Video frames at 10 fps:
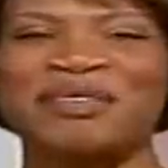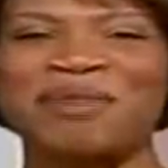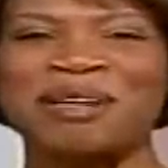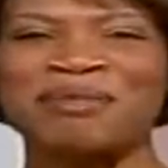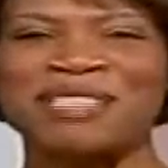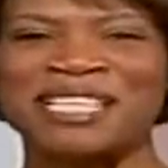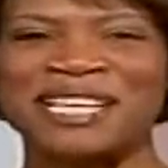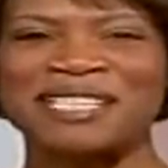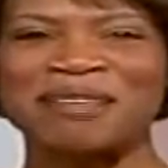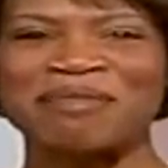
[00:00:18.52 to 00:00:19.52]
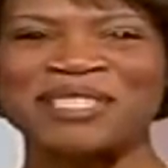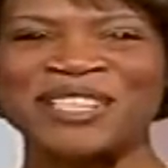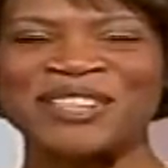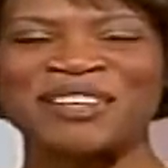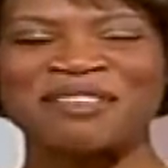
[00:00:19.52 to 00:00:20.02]
welcome to today's
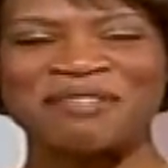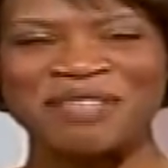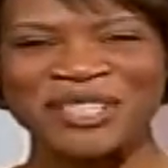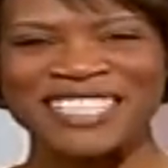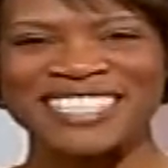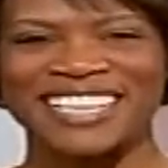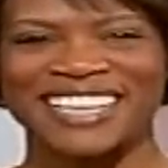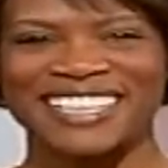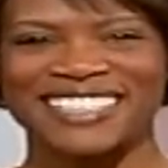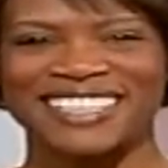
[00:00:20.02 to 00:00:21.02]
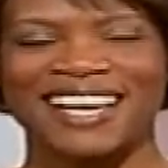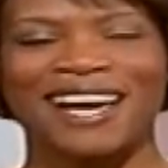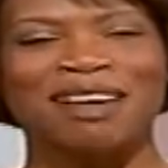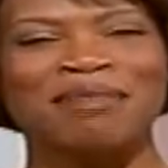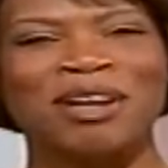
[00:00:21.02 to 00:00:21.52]
episode of Focus Atlanta.
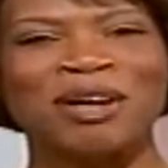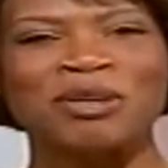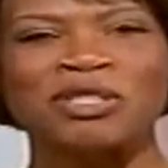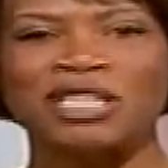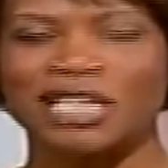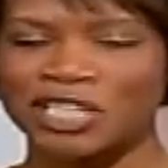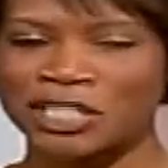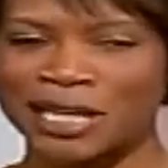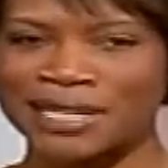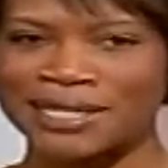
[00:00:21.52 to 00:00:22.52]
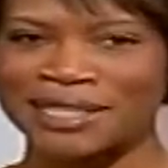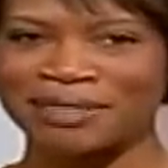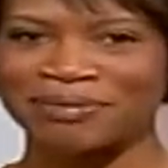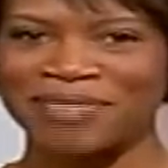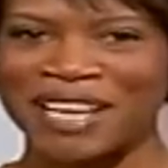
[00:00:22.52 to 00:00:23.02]
I am your host, Keisha
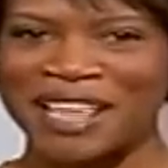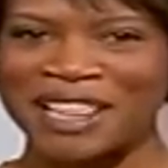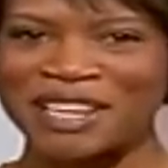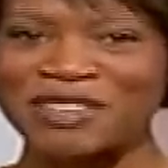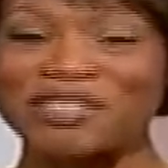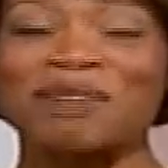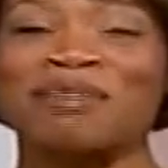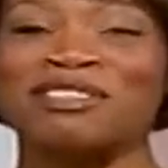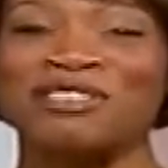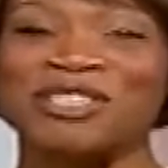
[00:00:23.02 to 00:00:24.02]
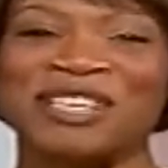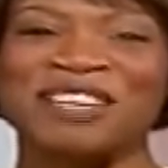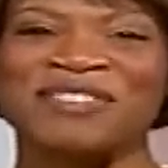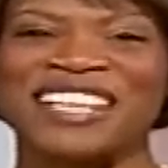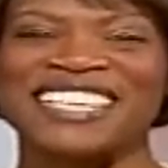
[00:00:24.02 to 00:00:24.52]
Lancelin. Thank you so much for tuning
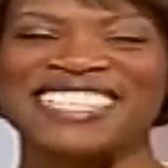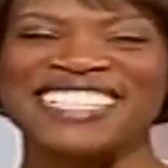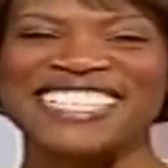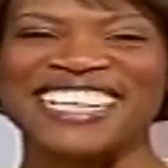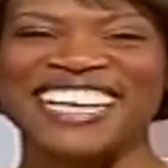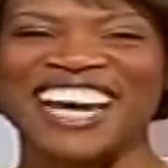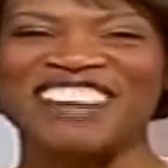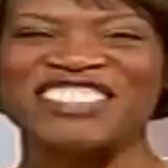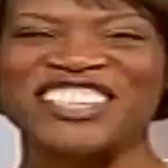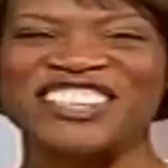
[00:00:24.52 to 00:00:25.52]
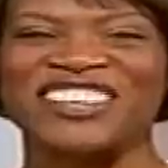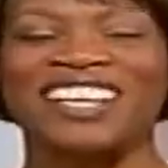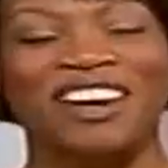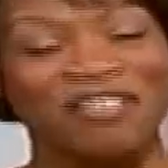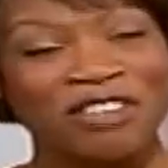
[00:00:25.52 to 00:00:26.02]
in with us this Sunday afternoon.
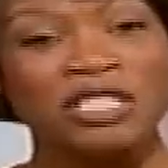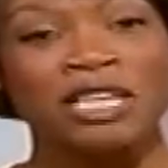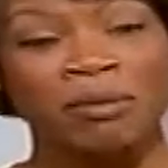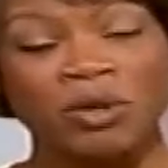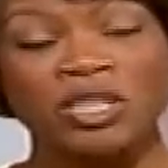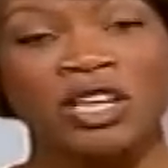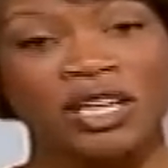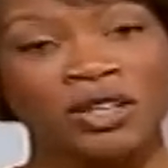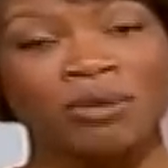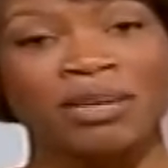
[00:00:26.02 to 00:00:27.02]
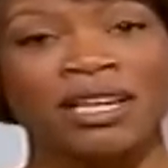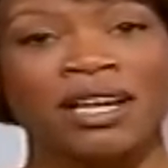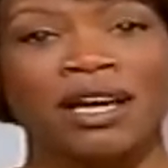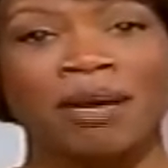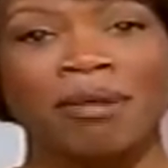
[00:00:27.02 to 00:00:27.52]
In our first segment, we're going to talk a little bit
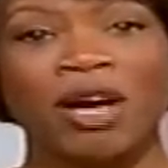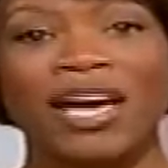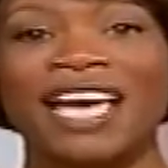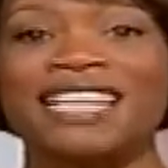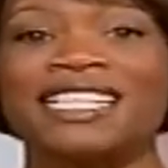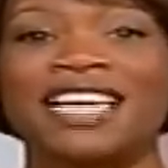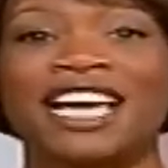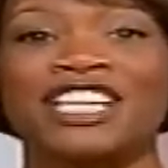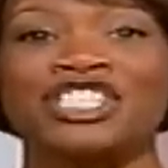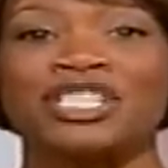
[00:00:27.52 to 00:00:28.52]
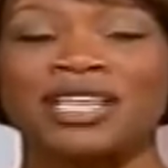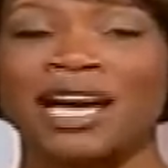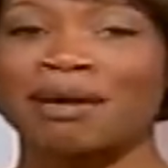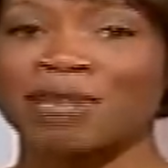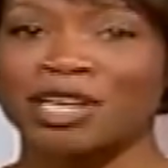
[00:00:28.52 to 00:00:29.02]
about ADHD.
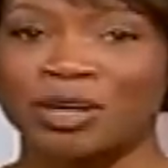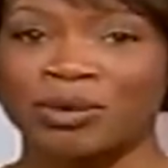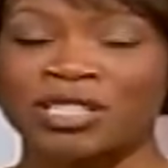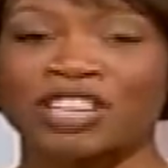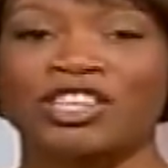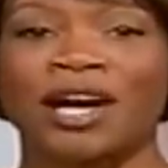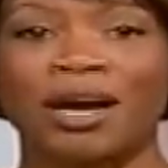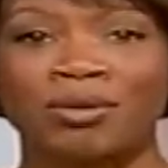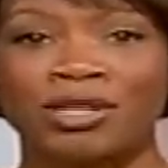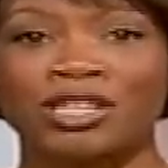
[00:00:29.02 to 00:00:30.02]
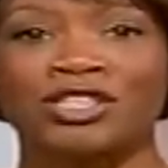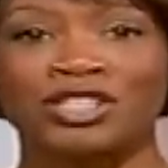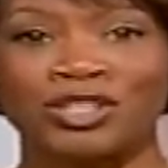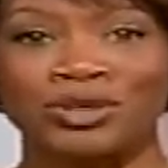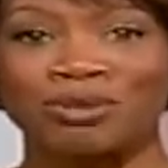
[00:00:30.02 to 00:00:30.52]
I'm here with Dr. Howard
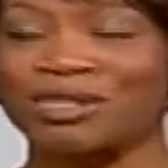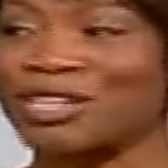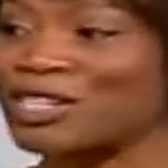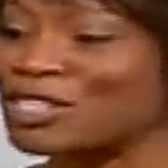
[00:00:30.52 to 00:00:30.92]
Schub. Dr.